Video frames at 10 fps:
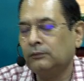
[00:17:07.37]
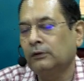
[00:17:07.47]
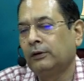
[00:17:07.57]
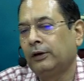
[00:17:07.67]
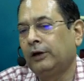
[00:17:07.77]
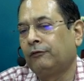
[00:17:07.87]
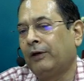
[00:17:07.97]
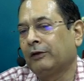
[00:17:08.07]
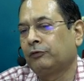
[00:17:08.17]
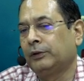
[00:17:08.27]
It
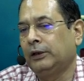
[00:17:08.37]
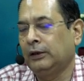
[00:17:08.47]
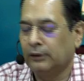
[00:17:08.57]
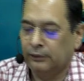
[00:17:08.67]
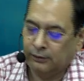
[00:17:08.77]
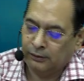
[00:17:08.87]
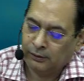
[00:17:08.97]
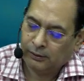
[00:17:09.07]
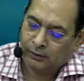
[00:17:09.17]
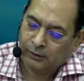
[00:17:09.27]
vests with the,
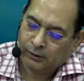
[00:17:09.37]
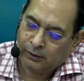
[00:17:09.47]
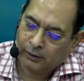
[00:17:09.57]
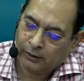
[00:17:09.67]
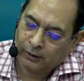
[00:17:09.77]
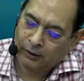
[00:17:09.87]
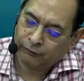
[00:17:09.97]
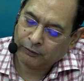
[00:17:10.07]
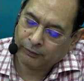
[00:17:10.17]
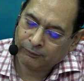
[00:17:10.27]
if the
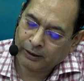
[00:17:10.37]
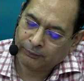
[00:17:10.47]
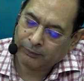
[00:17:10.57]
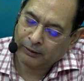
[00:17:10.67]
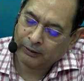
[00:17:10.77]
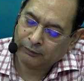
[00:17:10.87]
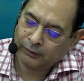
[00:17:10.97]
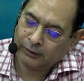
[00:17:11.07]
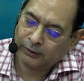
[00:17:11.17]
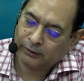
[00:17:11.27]
subject matter is
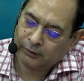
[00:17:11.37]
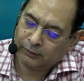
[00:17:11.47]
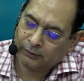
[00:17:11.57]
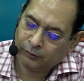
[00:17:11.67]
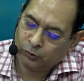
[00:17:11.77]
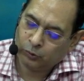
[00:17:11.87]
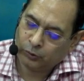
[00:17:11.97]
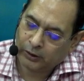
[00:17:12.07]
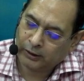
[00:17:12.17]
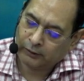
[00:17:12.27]
under
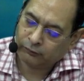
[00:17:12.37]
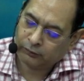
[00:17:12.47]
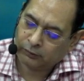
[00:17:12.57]
union list,